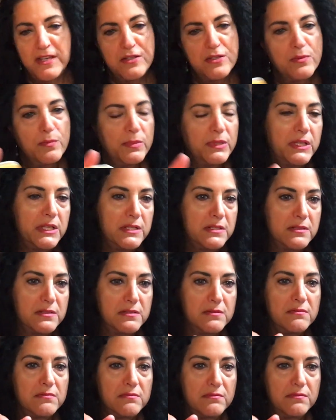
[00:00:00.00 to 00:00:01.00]
blends
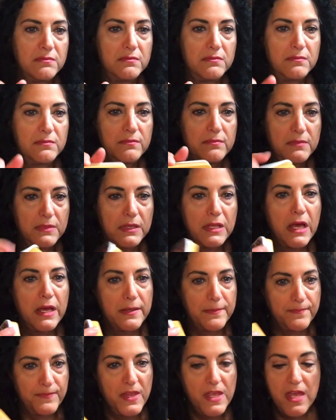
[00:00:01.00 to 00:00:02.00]

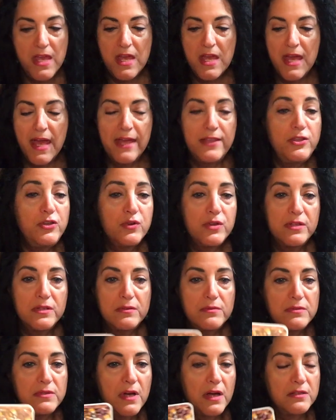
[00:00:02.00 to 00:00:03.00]
line. And you can,
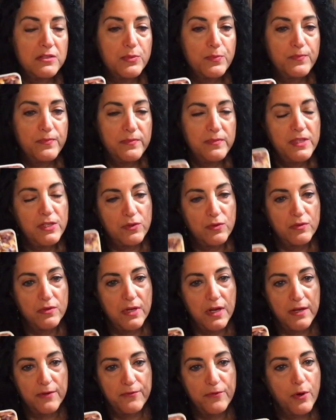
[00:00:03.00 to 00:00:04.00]

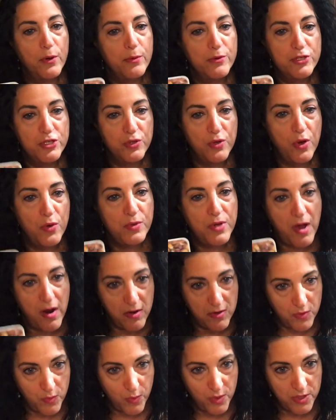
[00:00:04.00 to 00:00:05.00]
forward your own
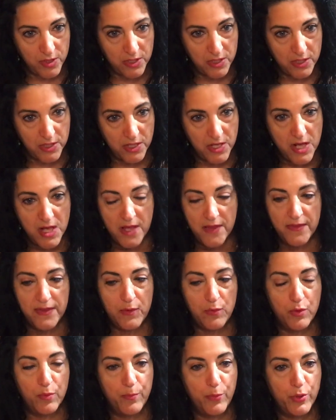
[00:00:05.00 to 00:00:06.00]
artwork. They
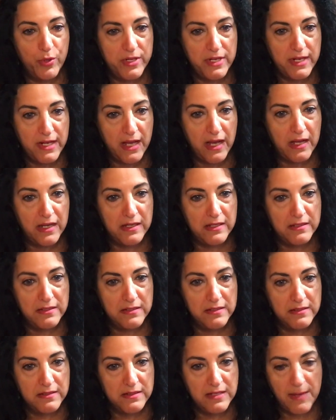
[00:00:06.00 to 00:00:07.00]
will put it on
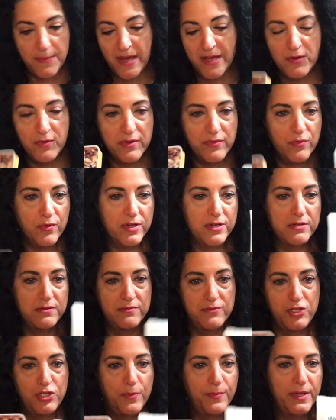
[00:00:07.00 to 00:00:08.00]
top. I don't even want to
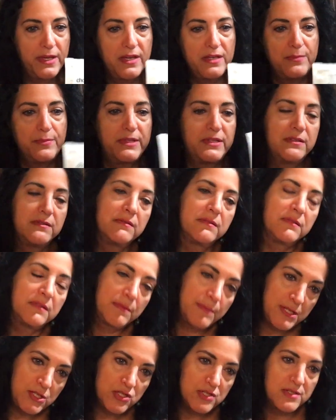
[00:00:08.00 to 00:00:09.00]
jump ahead, but let
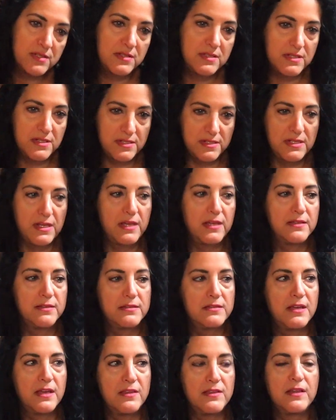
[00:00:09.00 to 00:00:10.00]
me just
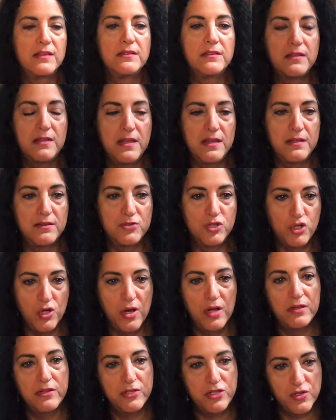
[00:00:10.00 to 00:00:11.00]
say that the
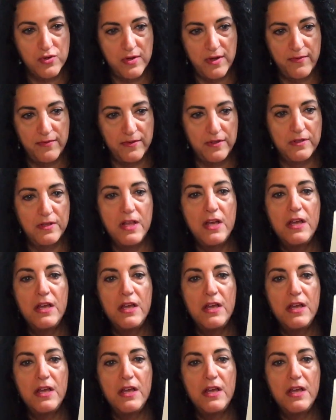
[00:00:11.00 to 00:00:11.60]
chocolate truffle